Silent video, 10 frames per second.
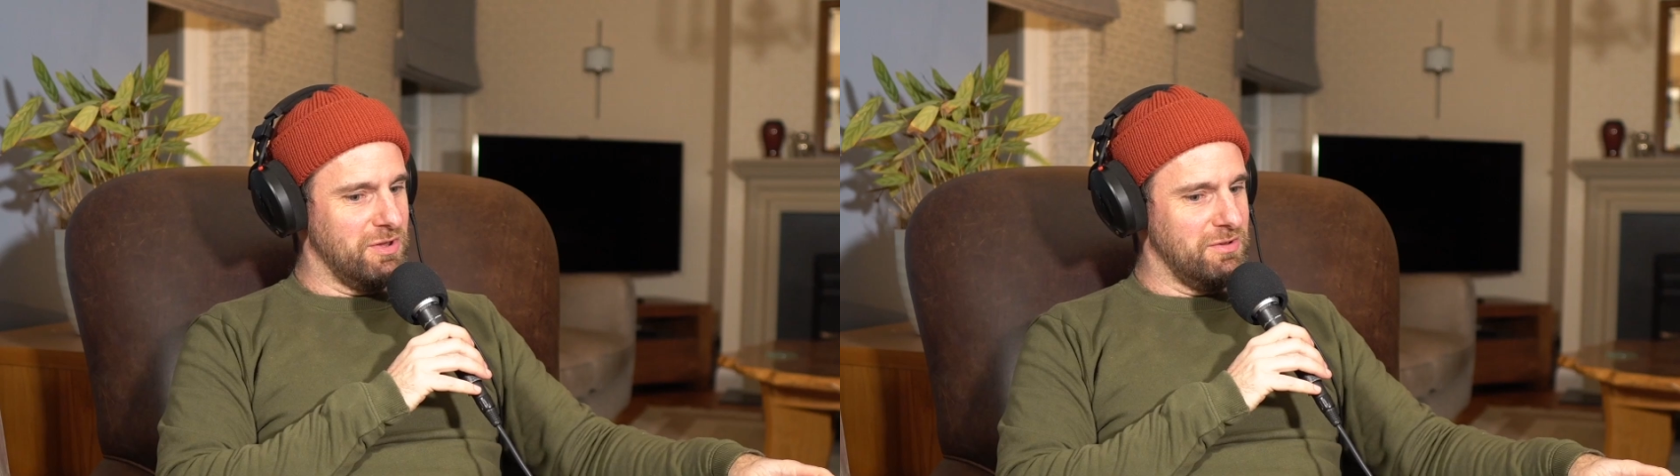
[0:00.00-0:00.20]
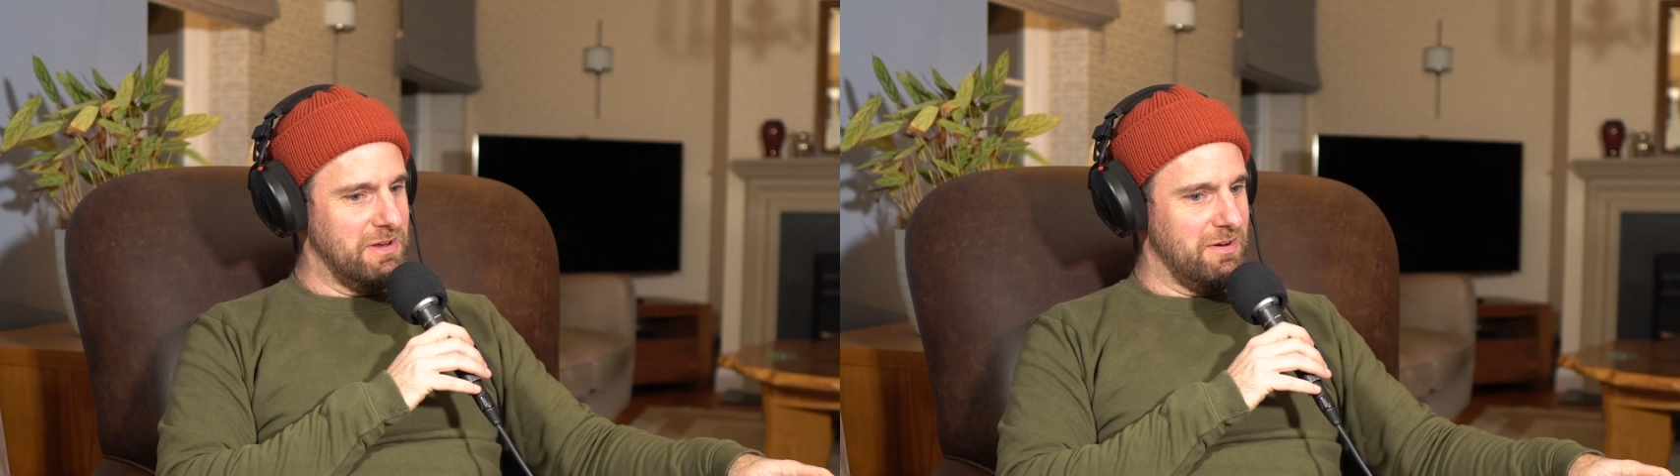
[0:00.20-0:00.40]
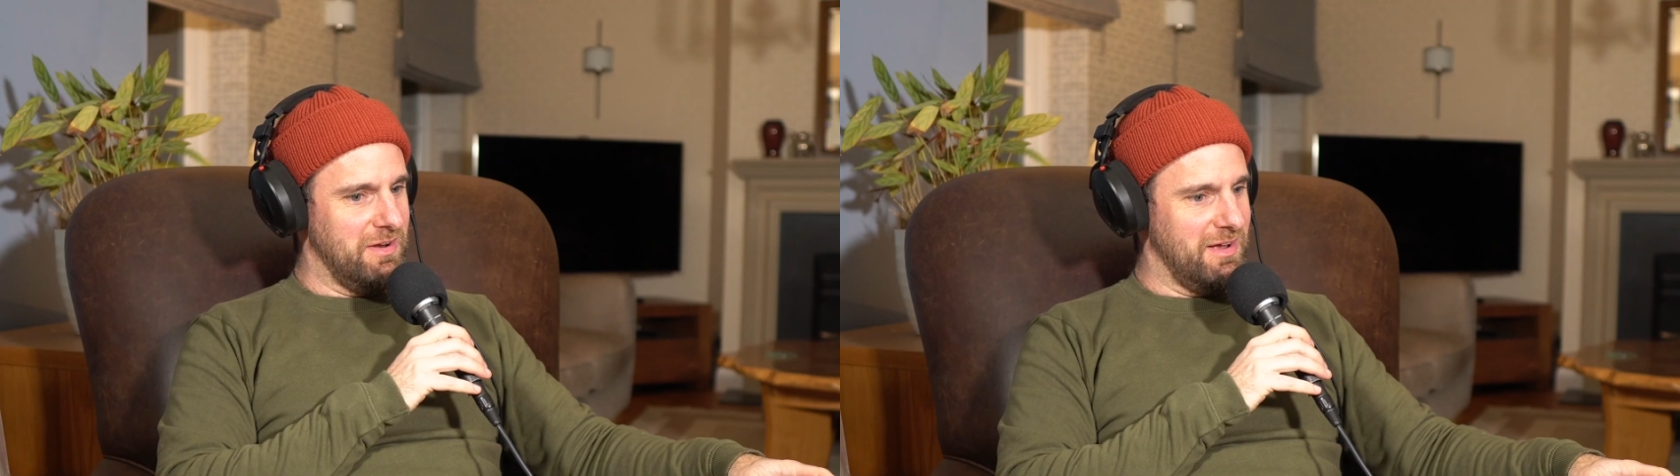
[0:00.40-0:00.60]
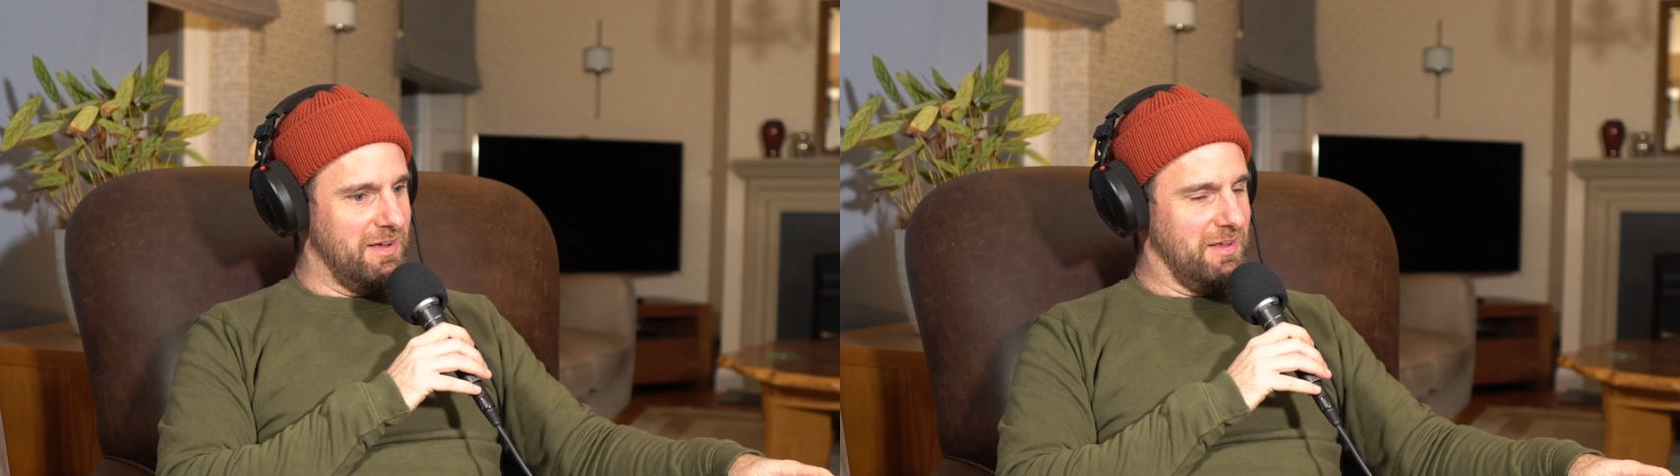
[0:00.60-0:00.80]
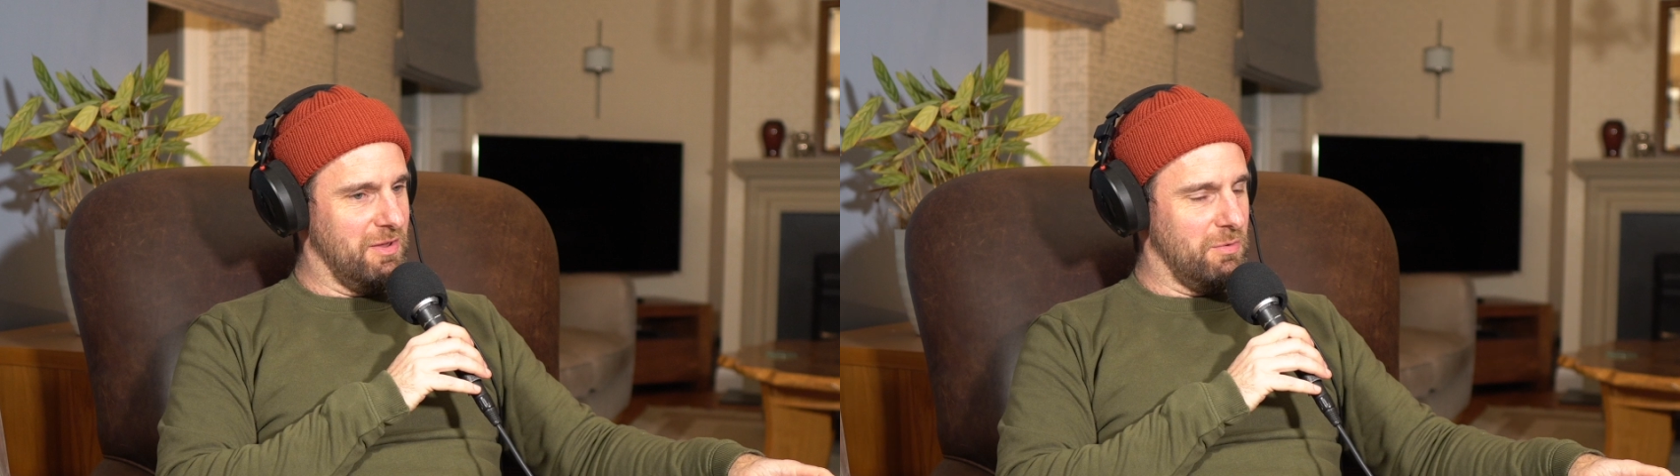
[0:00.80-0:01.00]
you did on it,
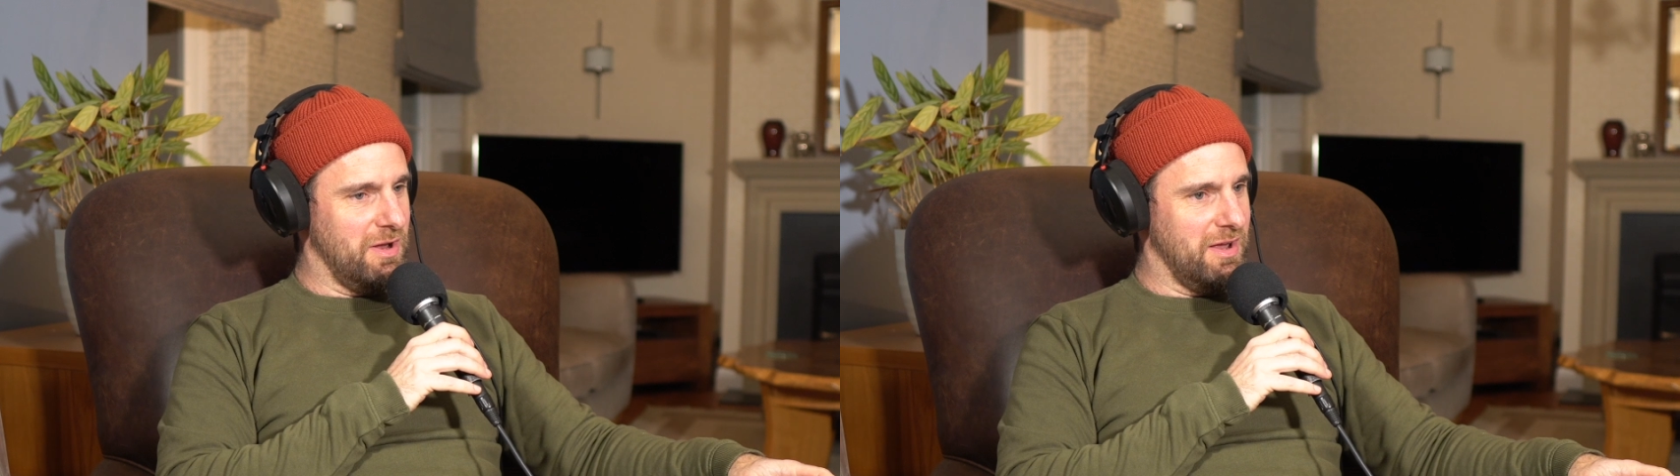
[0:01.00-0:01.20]
you were